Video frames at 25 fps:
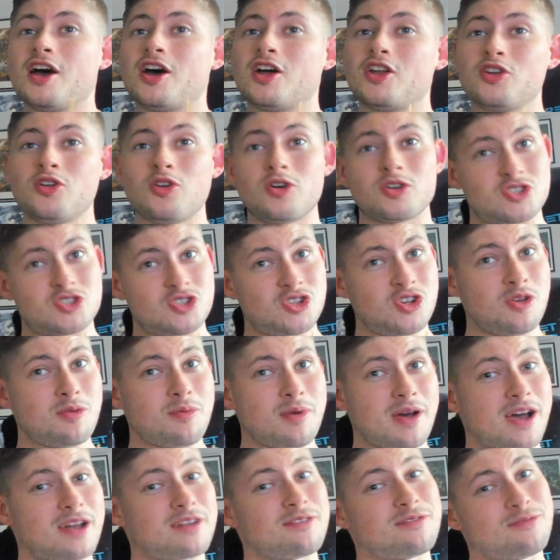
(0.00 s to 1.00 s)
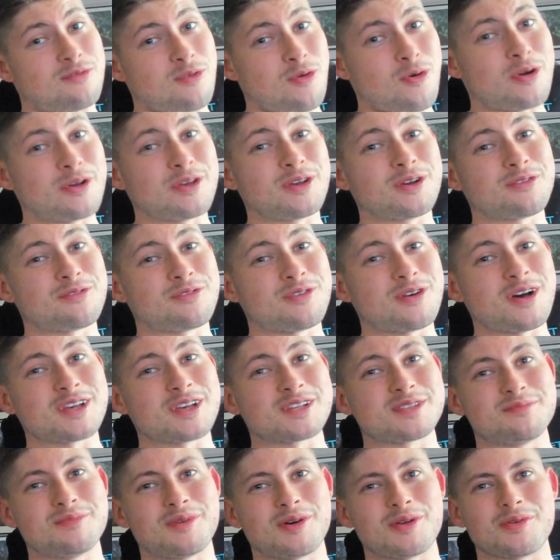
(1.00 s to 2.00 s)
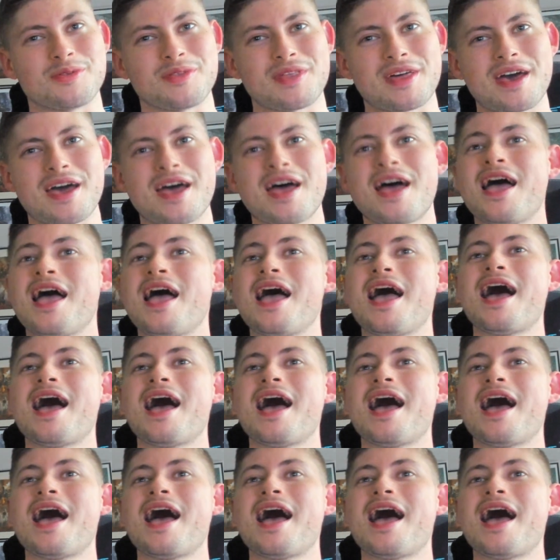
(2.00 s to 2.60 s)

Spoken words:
Not too bad for your first model there.